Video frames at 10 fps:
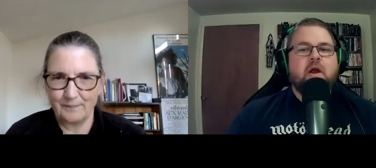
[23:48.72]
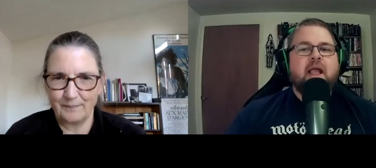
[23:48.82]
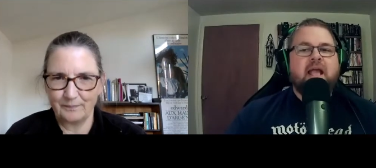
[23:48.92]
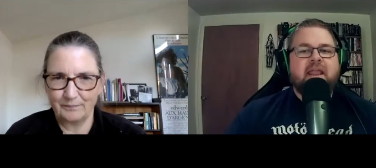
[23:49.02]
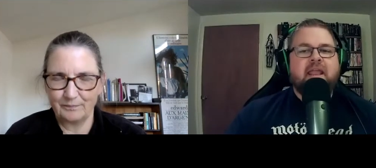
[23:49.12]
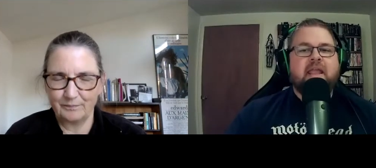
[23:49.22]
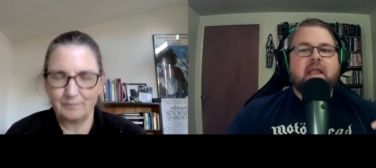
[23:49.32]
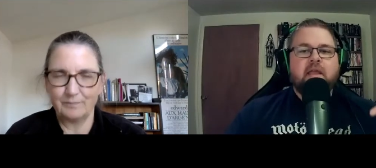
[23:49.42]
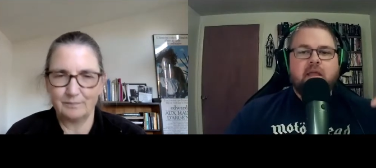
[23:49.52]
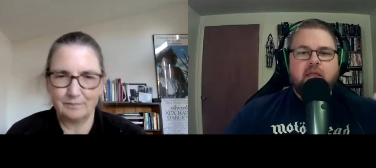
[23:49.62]
Speaker 1: are
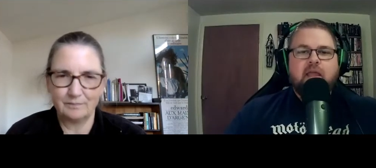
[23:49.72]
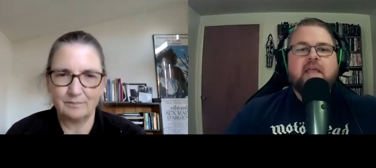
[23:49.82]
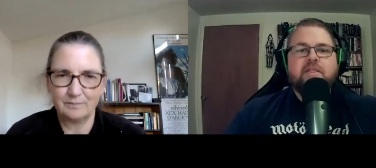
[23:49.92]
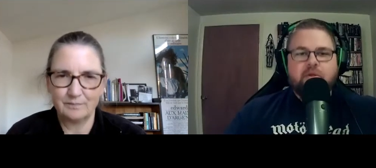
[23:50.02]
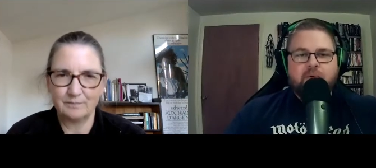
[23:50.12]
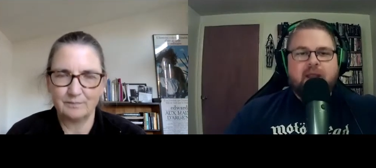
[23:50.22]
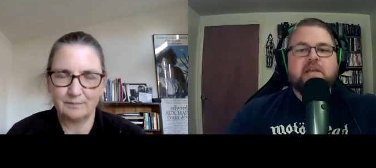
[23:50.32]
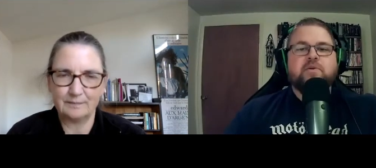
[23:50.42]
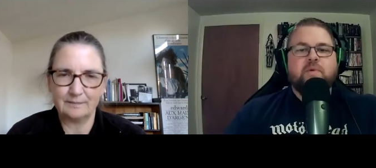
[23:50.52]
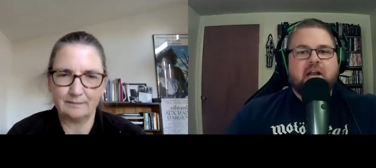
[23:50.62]
heading in the
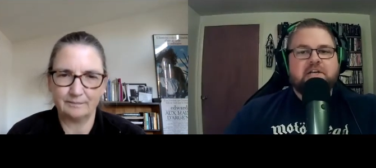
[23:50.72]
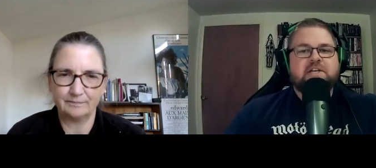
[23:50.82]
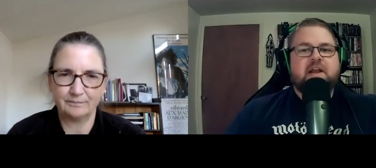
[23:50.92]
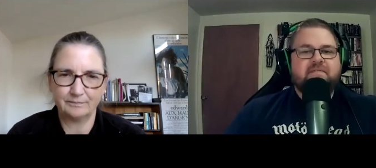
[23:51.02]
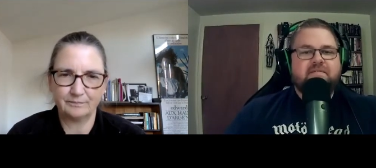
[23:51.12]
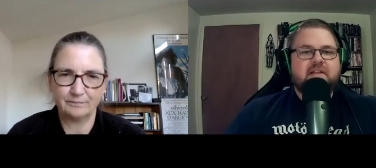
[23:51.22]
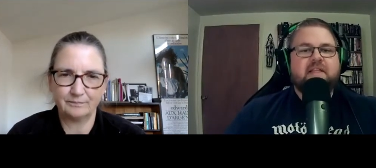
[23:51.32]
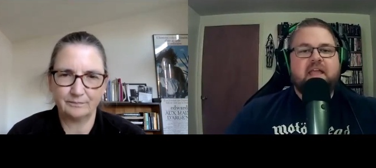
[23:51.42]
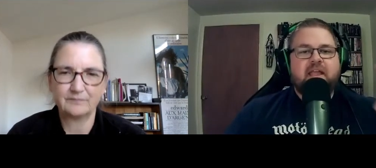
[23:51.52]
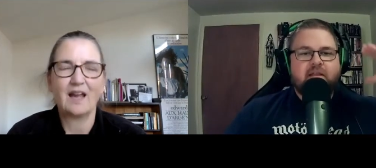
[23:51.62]
right direction. I feel
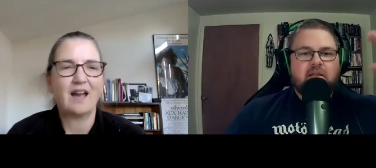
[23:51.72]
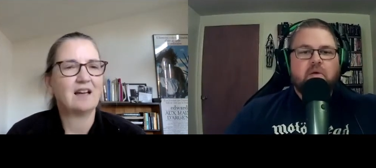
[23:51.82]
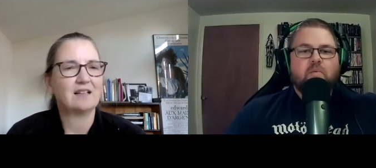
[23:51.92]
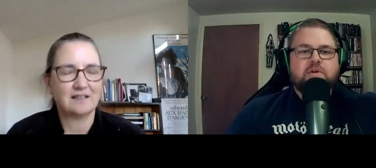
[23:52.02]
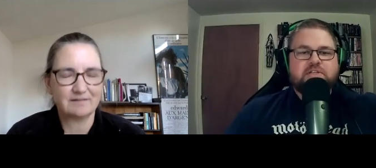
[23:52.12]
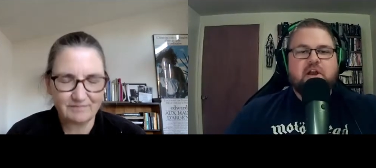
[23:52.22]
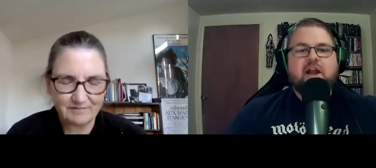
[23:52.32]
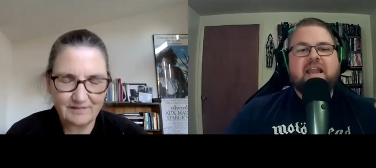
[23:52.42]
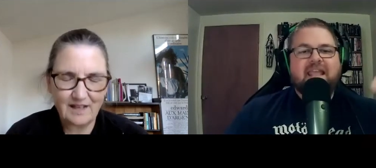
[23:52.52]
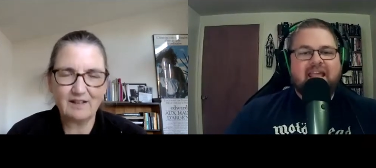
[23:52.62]
like we're
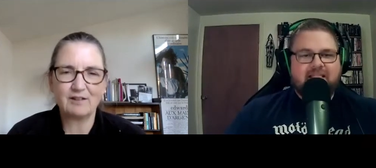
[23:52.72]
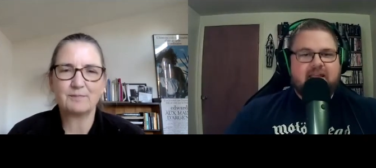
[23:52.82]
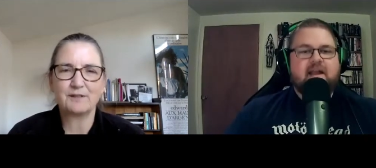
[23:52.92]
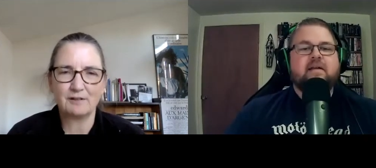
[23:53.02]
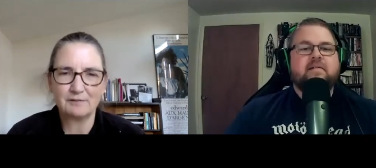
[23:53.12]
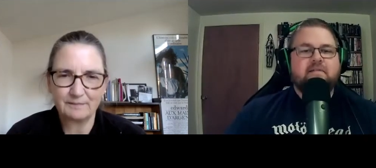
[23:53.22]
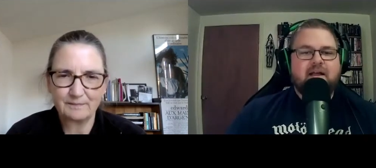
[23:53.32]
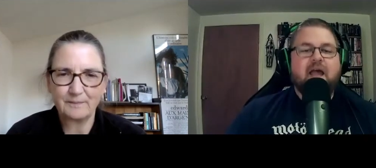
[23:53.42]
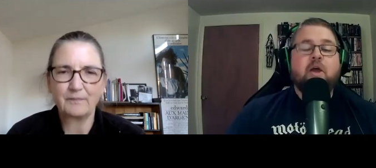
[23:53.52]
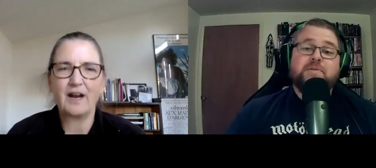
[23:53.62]
starting to get there.
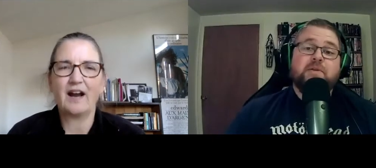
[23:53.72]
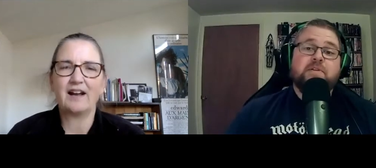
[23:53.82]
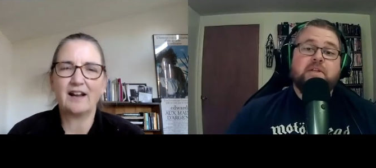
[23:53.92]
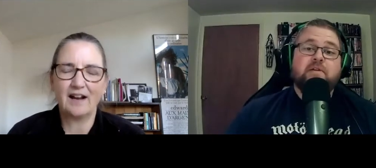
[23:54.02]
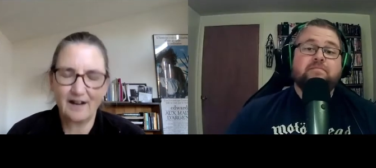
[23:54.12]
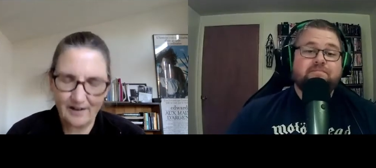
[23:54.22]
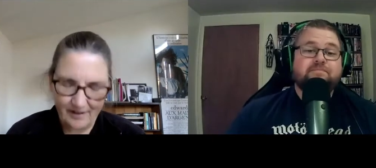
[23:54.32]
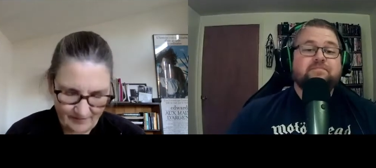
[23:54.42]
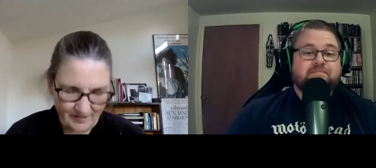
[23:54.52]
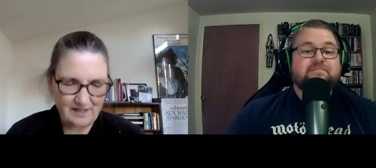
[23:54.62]
I hope I, so too.
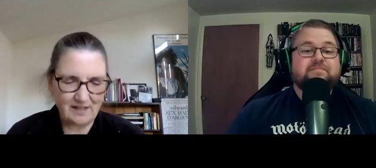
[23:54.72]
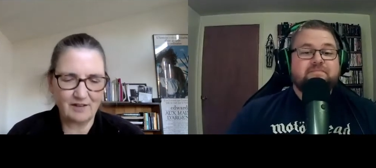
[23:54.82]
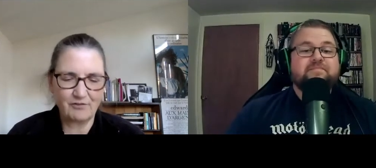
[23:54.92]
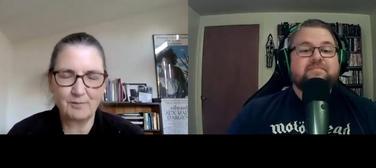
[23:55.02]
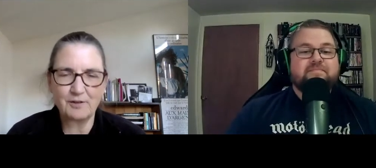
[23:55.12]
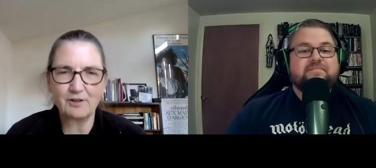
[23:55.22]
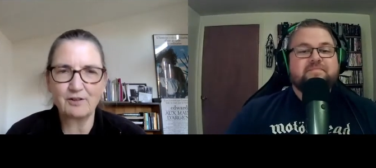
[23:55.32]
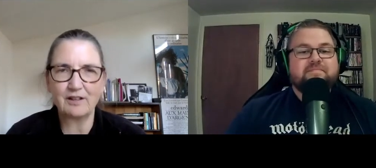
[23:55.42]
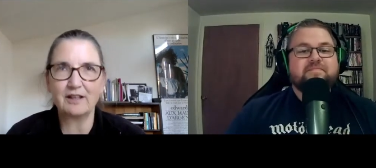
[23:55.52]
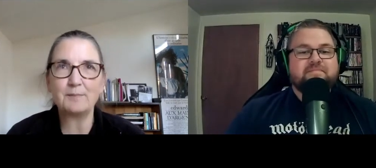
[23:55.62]
Speaker 2: Yeah, from
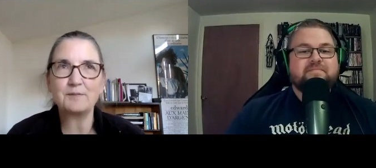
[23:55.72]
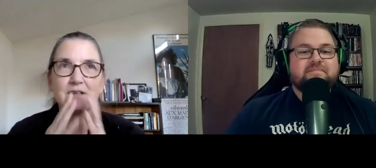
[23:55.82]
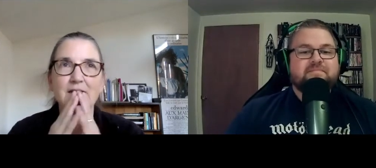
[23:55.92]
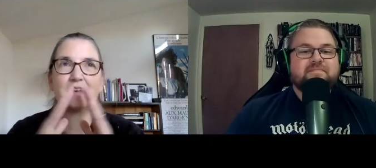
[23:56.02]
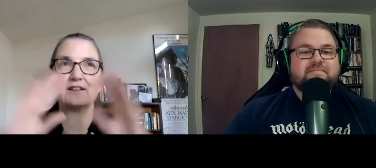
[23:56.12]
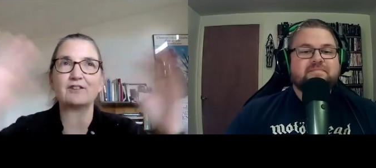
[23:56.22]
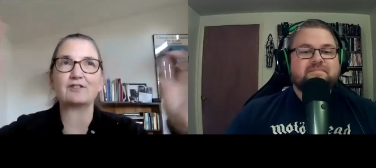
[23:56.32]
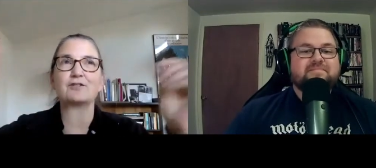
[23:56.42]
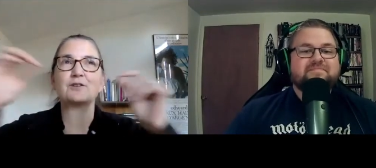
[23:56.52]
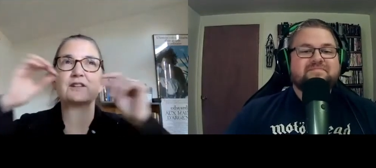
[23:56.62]
your lips again. You're
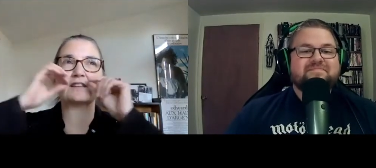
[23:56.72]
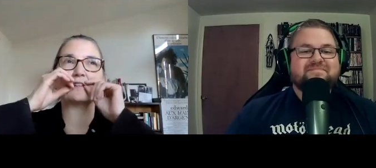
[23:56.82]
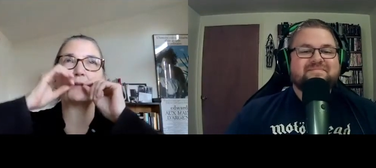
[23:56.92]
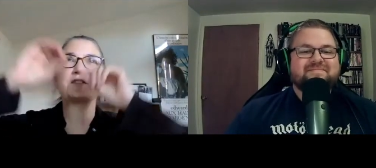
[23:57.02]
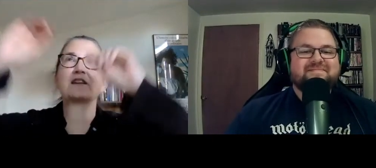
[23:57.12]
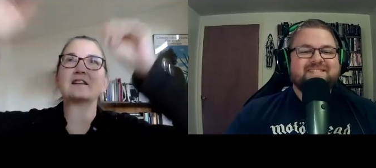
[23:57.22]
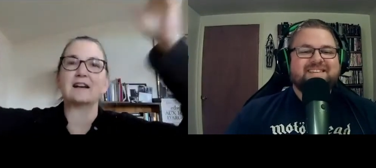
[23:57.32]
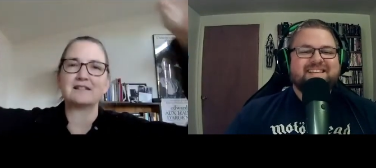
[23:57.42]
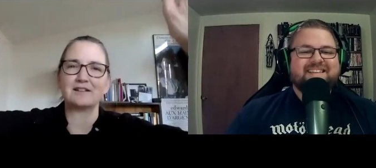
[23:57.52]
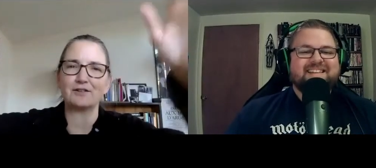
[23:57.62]
doing the lips to
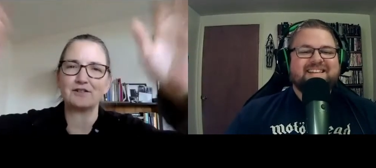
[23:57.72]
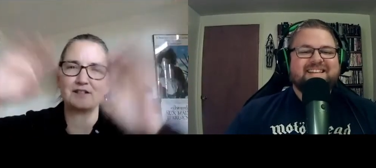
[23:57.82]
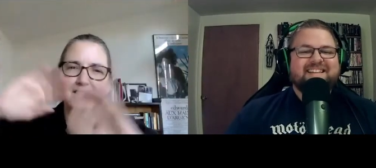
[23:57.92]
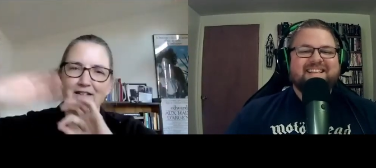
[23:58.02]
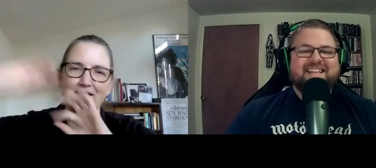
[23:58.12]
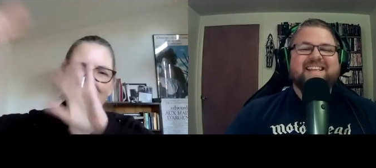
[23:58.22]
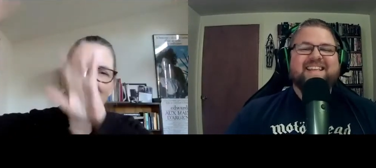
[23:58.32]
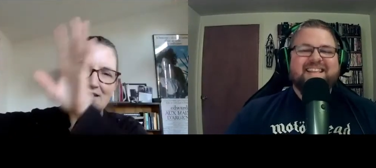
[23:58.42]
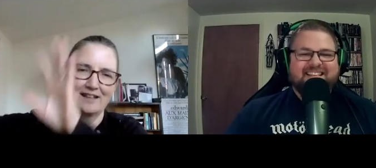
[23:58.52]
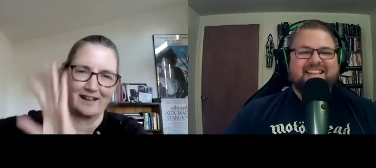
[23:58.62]
God's ears thing a
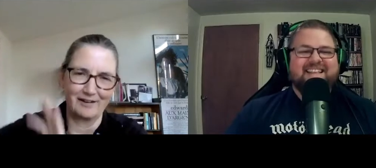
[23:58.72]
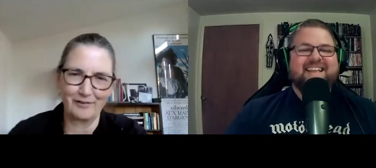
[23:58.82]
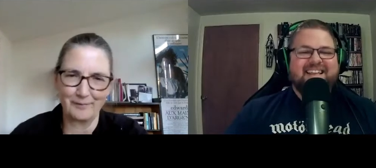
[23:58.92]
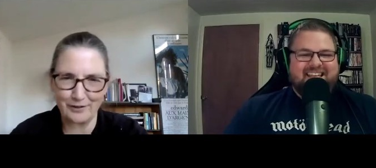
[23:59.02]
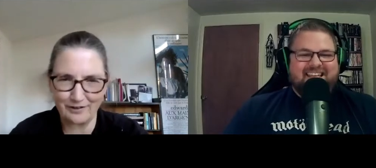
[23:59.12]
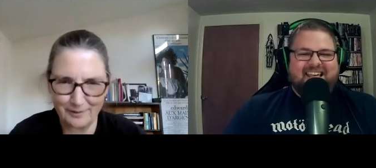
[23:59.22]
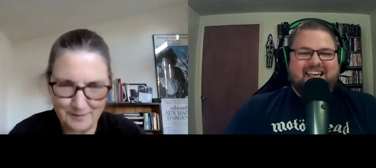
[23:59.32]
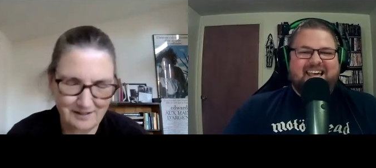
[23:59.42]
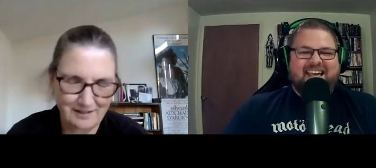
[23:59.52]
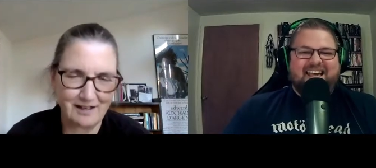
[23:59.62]
lot today. From your
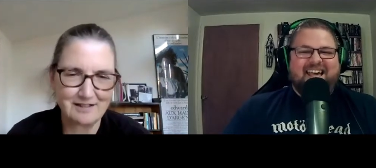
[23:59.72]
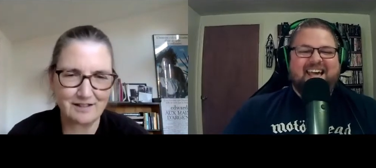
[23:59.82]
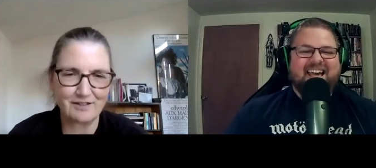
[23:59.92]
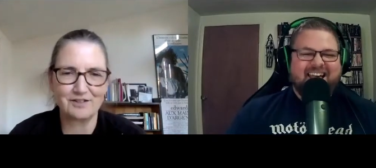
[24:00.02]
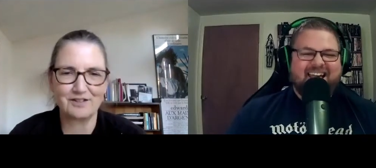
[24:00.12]
lips to God's ears.